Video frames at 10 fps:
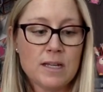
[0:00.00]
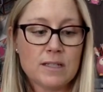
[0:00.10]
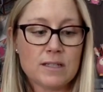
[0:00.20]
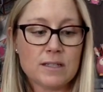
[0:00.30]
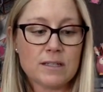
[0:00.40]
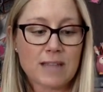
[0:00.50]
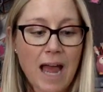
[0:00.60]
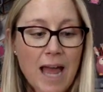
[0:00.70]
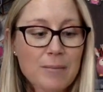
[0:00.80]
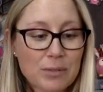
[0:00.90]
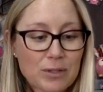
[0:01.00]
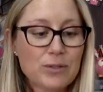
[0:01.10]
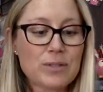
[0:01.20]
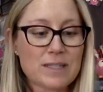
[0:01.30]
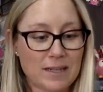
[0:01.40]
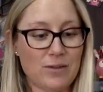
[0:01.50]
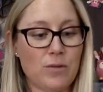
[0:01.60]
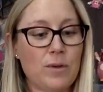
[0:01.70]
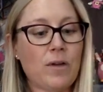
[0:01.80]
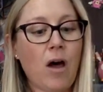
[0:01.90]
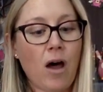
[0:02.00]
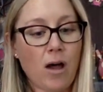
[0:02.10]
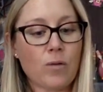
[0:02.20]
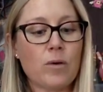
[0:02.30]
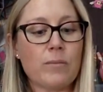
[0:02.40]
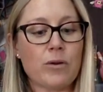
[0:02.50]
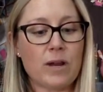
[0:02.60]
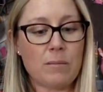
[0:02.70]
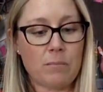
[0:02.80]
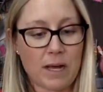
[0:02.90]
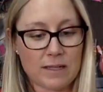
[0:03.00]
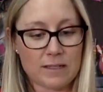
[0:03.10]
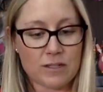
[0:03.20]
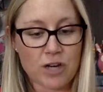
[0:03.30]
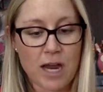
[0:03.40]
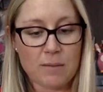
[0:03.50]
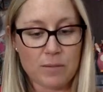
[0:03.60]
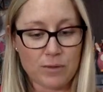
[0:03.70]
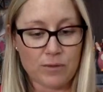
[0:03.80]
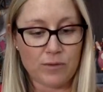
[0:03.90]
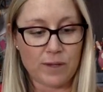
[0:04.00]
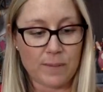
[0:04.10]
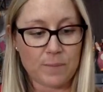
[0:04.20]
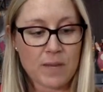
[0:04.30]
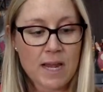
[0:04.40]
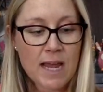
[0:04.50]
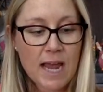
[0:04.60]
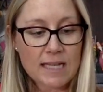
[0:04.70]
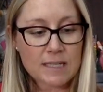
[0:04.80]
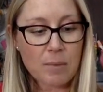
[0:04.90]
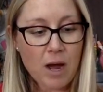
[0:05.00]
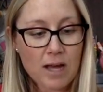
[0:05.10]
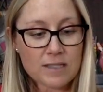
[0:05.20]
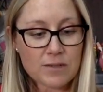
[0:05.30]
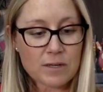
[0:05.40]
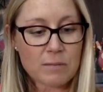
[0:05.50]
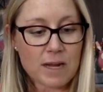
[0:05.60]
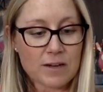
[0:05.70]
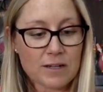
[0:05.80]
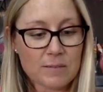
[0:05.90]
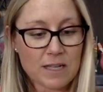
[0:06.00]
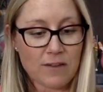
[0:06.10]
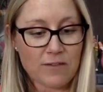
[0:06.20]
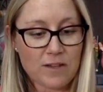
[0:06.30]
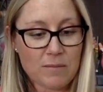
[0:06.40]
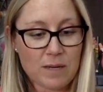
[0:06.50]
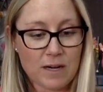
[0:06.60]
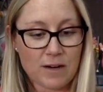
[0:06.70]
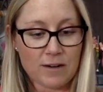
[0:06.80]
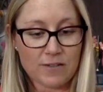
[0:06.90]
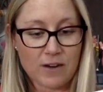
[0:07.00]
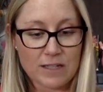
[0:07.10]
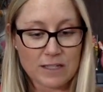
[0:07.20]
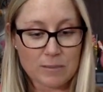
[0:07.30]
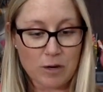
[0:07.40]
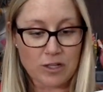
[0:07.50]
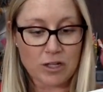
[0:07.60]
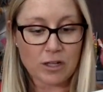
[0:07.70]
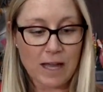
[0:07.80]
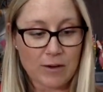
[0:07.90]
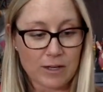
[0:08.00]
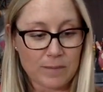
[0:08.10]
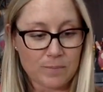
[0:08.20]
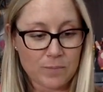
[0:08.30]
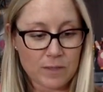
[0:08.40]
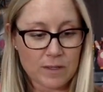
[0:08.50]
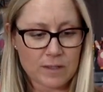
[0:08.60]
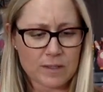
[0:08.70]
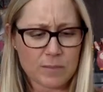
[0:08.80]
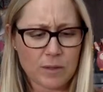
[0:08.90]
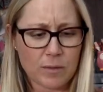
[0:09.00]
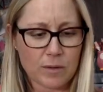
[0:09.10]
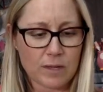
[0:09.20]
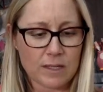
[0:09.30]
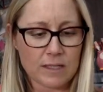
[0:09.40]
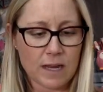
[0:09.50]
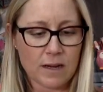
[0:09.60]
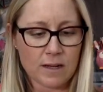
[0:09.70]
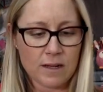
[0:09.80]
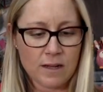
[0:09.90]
sky blue silk with aquamarine buttons, shine beautifully. As he paused to admire himself in the mirror, Fred's expression clouded. Spittleworth, he said,